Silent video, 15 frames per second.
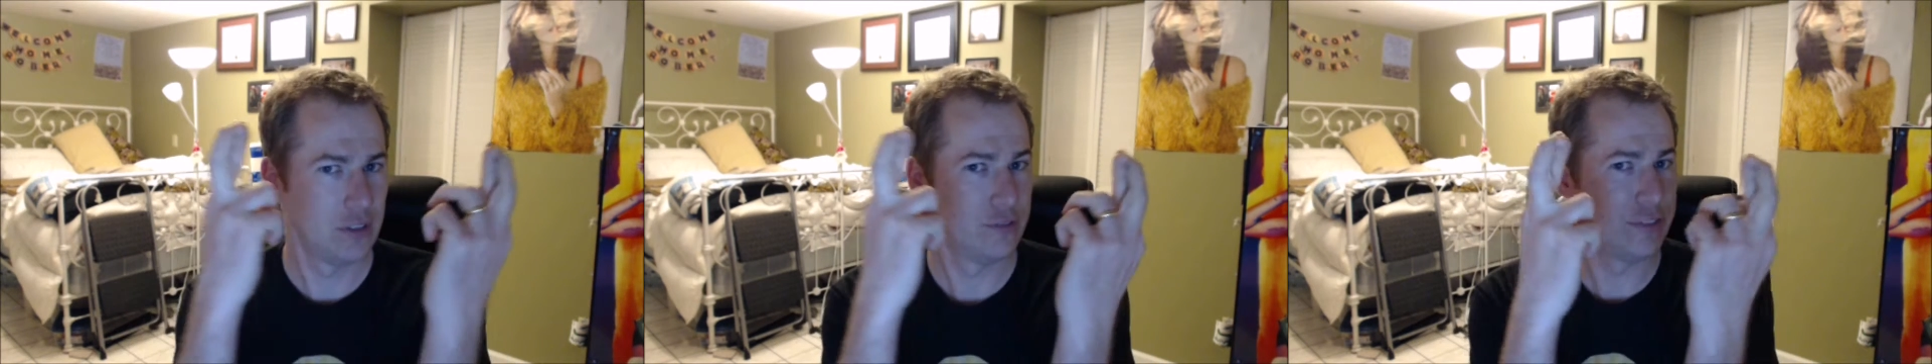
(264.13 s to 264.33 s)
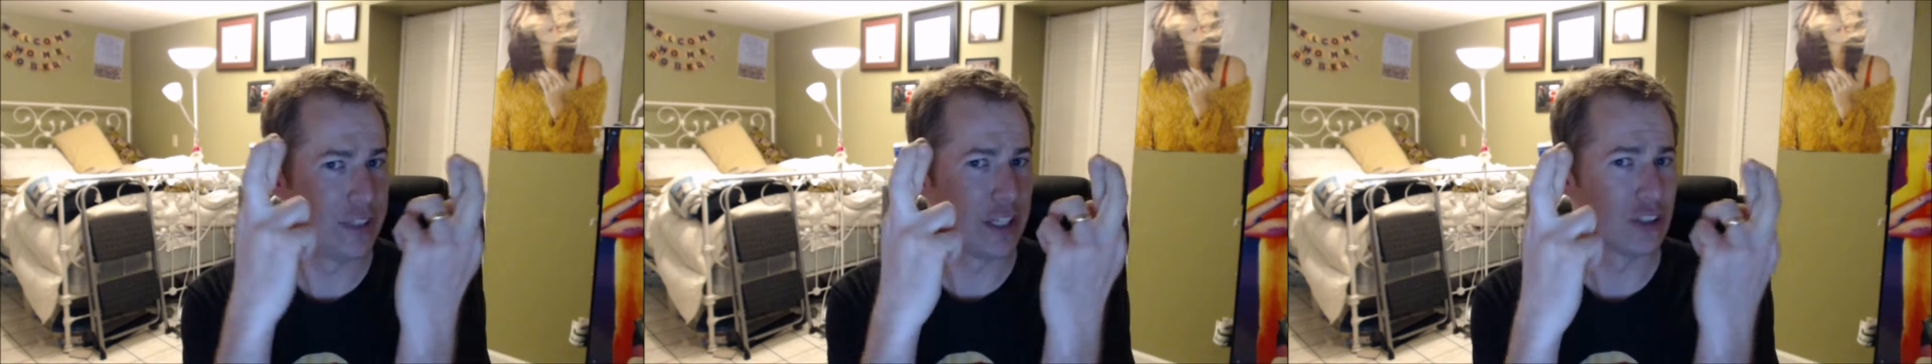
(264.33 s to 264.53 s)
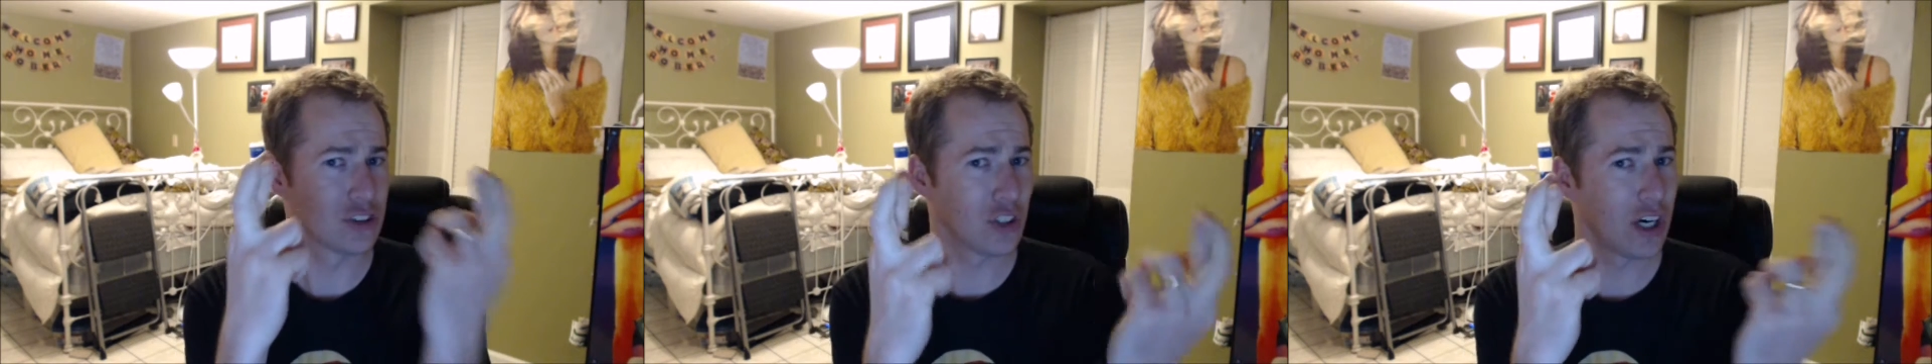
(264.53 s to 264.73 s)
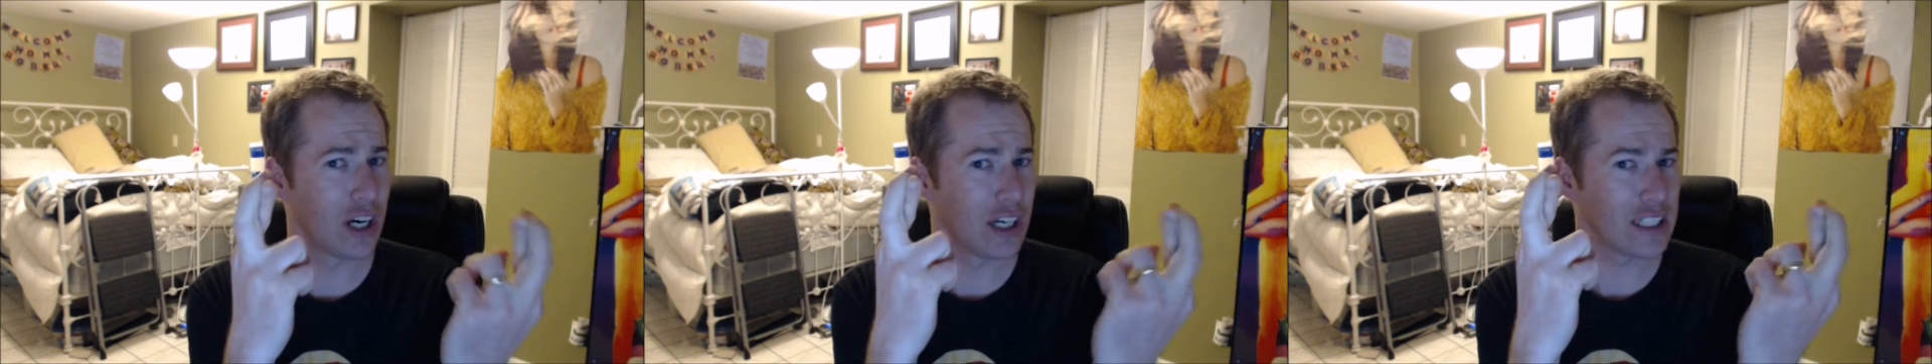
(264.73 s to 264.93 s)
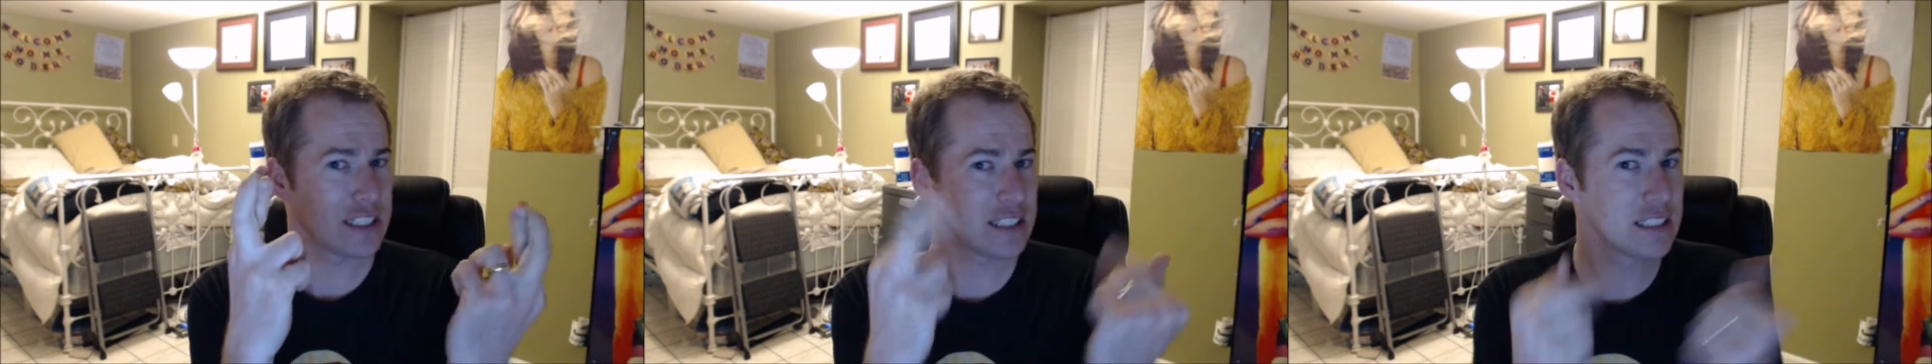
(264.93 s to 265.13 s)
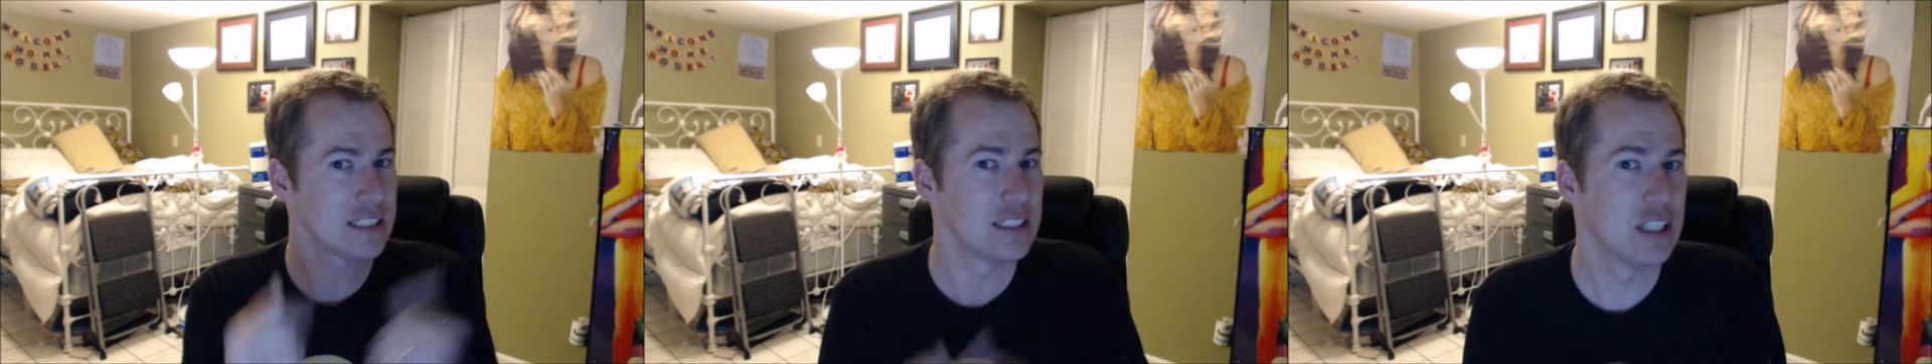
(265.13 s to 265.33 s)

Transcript: fingers crossed,